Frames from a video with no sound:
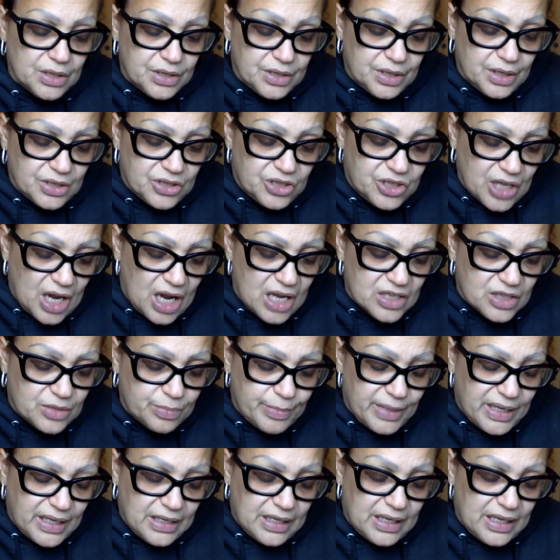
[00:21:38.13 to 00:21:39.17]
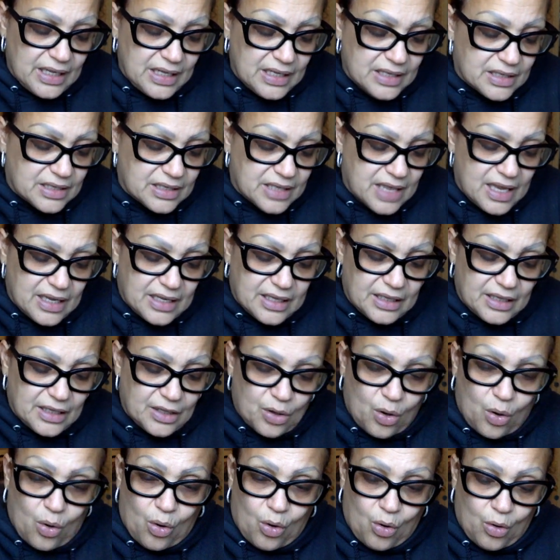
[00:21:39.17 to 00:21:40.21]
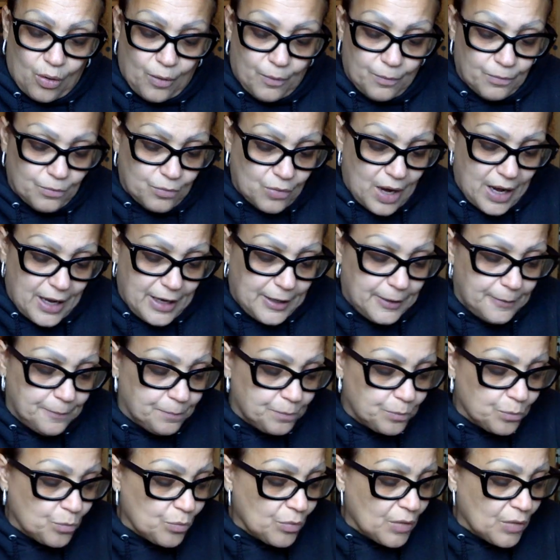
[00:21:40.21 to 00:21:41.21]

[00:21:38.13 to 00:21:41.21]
the judgment is taking it all, right?